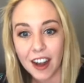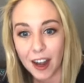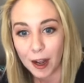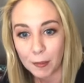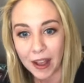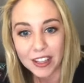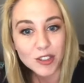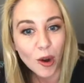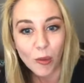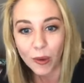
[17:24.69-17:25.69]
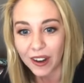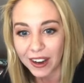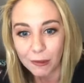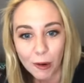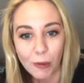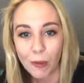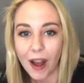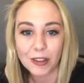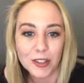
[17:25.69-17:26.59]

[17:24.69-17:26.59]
Um, and don't worry, well, uh,